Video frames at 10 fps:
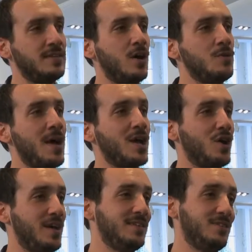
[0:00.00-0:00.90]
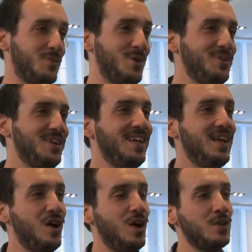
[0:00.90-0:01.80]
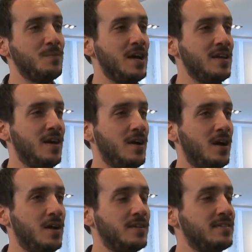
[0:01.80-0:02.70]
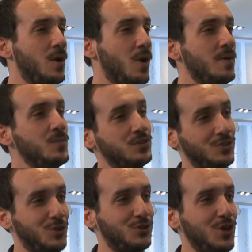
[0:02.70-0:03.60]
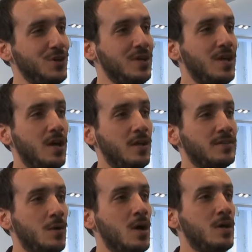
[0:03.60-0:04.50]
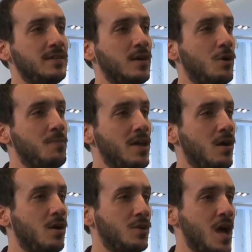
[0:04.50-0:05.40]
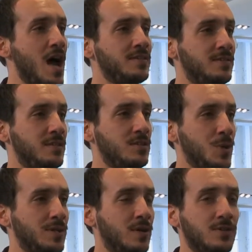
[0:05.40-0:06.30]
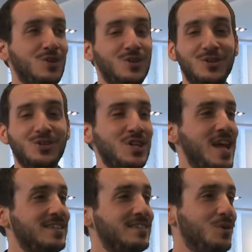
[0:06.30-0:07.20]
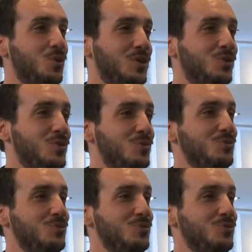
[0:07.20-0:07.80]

It's owned by Colette, the mom, and by uh, Sarah, the daughter. And Sarah is our buyer and artistic director. She likes, we do.